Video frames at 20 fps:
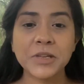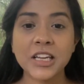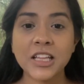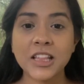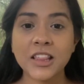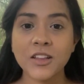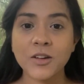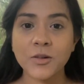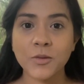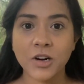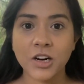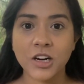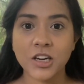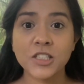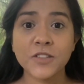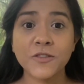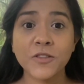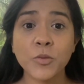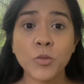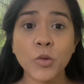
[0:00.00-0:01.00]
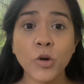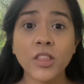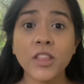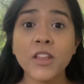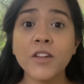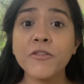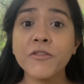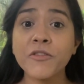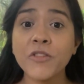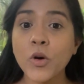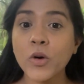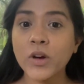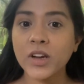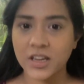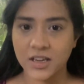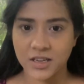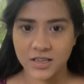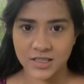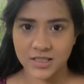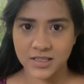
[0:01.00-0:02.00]
been in the works for more than 4
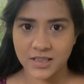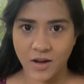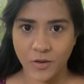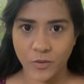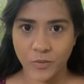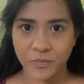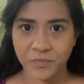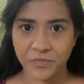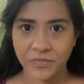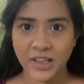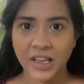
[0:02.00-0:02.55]
years now